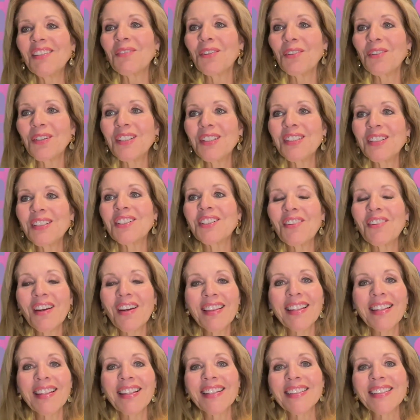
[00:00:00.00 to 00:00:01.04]
Rudy's
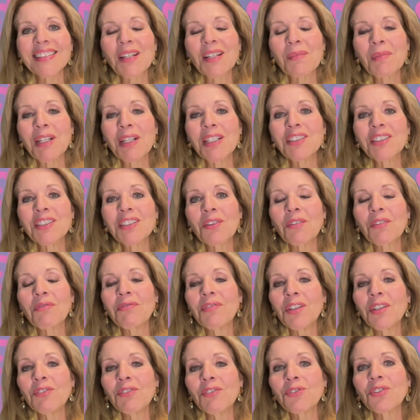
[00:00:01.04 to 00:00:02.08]
doing this. I mean, so the
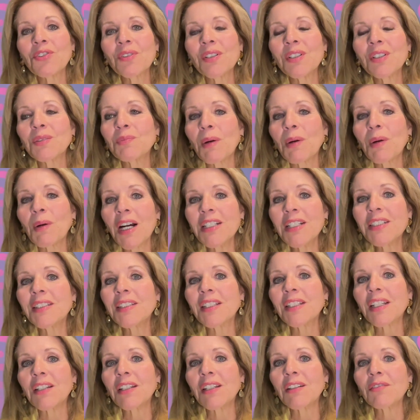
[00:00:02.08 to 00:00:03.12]
future is
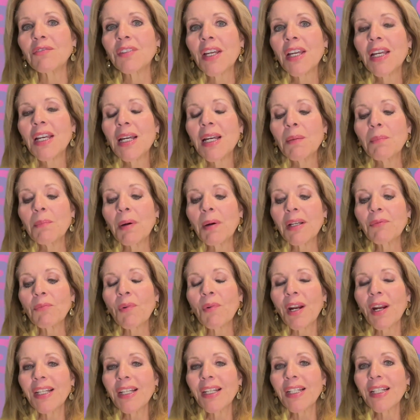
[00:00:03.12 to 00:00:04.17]
positive, but
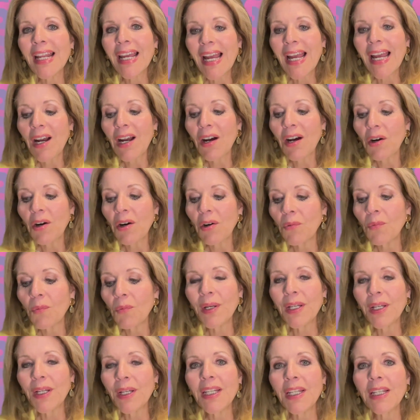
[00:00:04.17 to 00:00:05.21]
right now
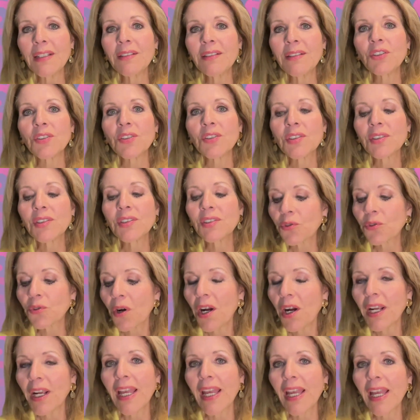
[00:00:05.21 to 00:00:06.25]
we need just
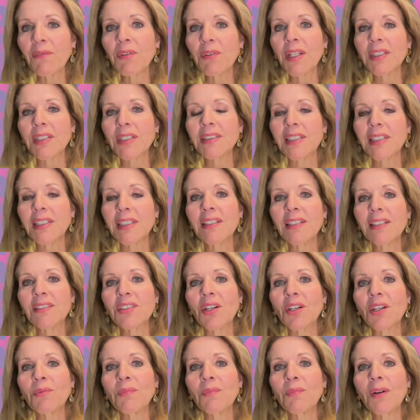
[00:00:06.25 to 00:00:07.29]
strong advocacy.
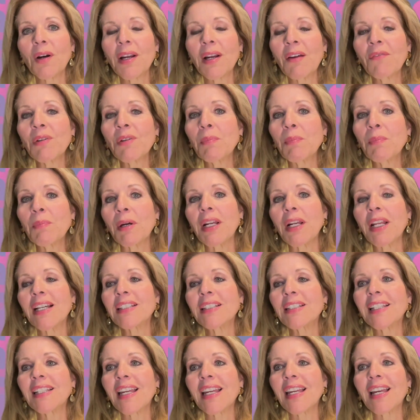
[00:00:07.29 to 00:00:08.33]
So everybody
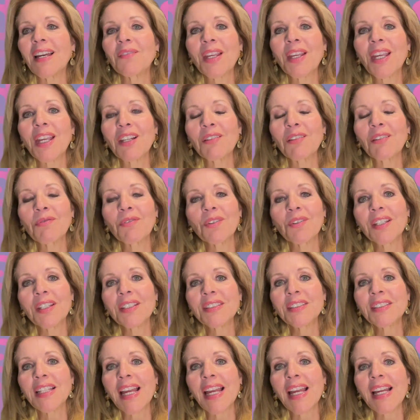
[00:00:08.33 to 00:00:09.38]
has to advocate for
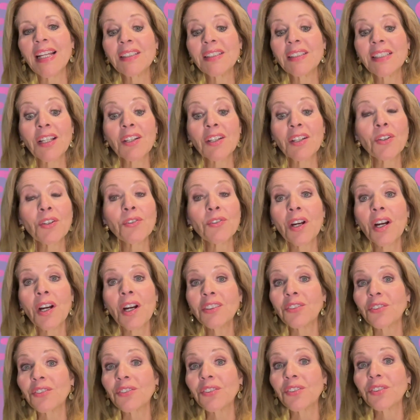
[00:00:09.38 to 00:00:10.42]
this, and tell your
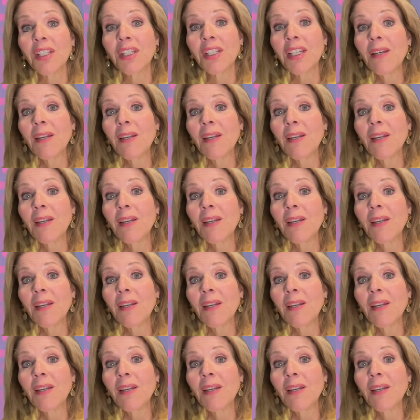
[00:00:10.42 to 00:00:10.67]
doctors.